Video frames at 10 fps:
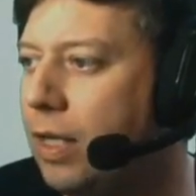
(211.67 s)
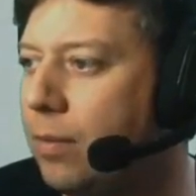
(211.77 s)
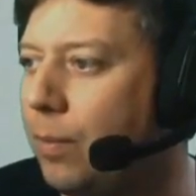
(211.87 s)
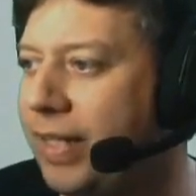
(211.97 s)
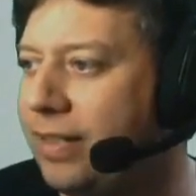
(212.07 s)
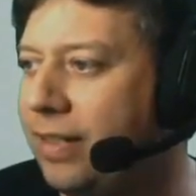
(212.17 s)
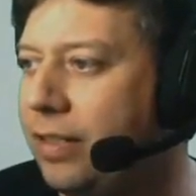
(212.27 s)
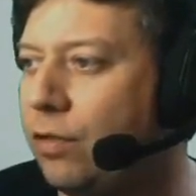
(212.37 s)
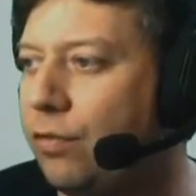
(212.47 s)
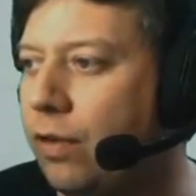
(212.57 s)
But basically
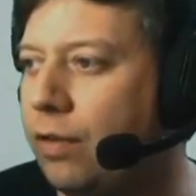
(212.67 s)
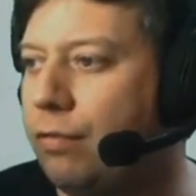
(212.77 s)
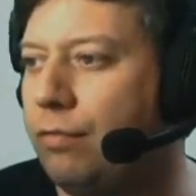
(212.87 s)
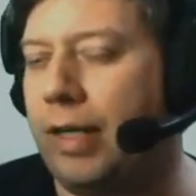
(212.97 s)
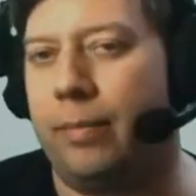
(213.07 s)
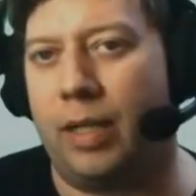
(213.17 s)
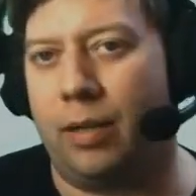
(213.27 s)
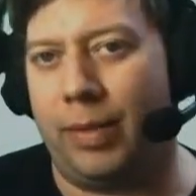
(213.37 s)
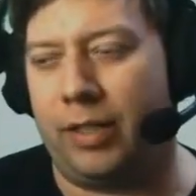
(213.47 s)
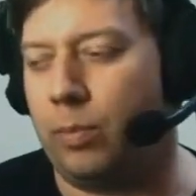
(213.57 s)
this is for a
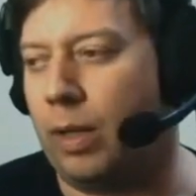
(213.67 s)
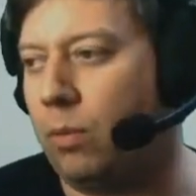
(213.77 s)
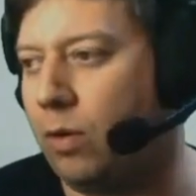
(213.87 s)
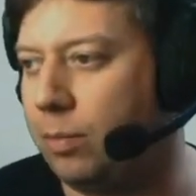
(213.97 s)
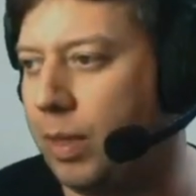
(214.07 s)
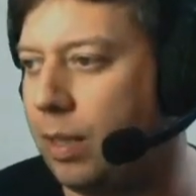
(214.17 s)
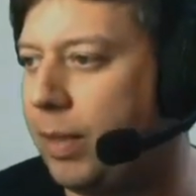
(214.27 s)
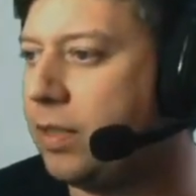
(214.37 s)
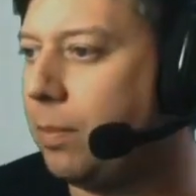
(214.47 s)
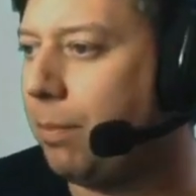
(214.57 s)
3mm by
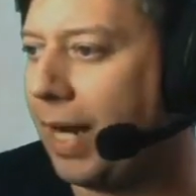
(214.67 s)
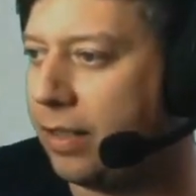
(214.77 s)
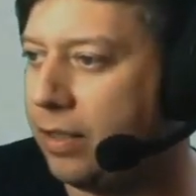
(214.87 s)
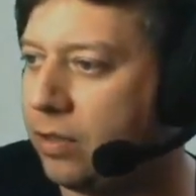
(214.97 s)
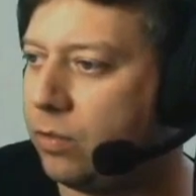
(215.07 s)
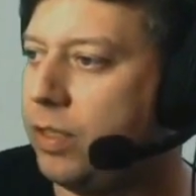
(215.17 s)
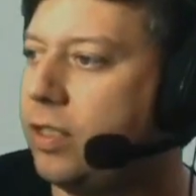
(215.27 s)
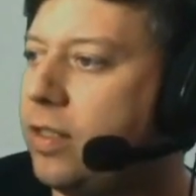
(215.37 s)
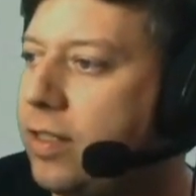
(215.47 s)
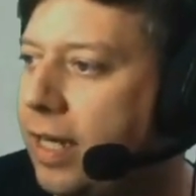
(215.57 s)
1mm magnet, which
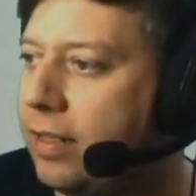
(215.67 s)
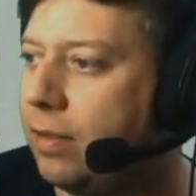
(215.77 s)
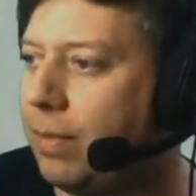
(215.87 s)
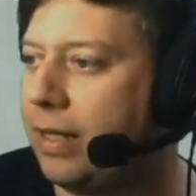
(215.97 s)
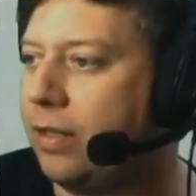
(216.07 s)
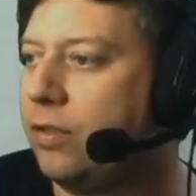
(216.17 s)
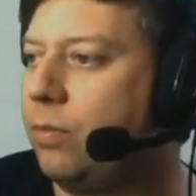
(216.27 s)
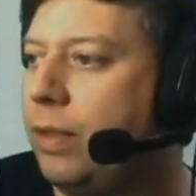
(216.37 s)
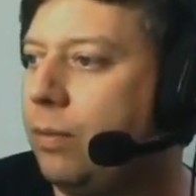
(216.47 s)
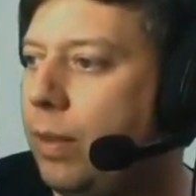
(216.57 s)
is a standard magnets
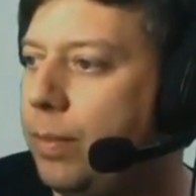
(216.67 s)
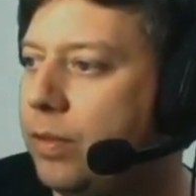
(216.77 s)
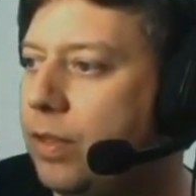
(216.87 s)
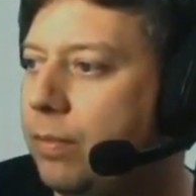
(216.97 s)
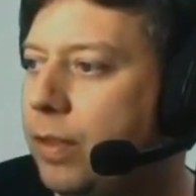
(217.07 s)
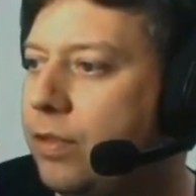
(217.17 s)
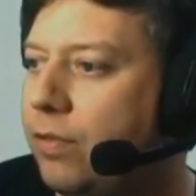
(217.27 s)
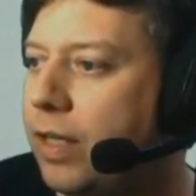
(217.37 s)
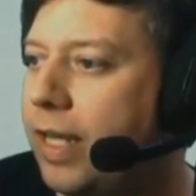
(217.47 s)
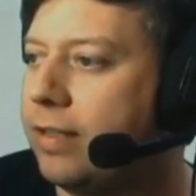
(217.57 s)
we put in most of
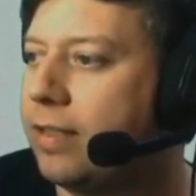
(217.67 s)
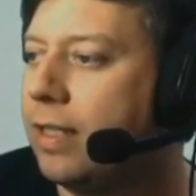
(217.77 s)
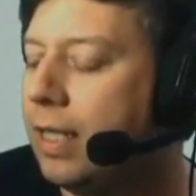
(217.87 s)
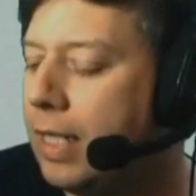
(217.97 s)
our kits.